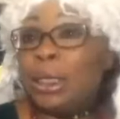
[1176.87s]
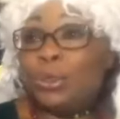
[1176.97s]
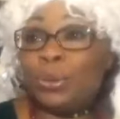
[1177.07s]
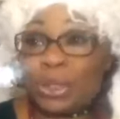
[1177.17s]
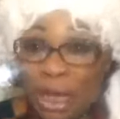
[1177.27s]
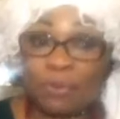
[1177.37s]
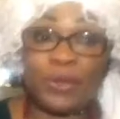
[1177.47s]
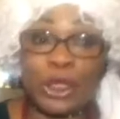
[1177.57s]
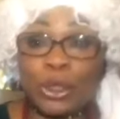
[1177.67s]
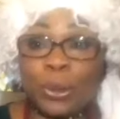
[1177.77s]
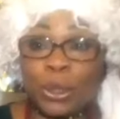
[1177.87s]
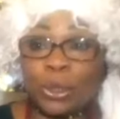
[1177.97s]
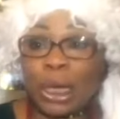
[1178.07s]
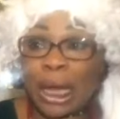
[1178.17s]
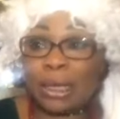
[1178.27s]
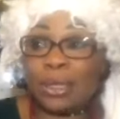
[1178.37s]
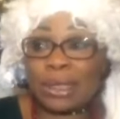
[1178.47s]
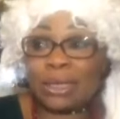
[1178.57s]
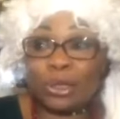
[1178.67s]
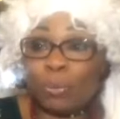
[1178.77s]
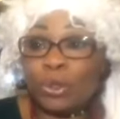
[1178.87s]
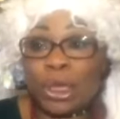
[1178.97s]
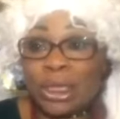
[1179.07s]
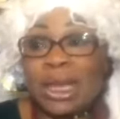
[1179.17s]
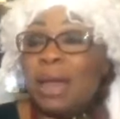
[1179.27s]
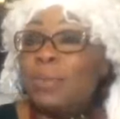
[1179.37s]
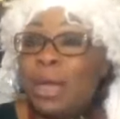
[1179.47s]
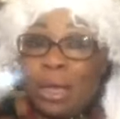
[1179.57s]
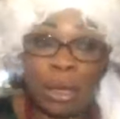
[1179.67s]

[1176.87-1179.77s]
to be selfish, because most of the time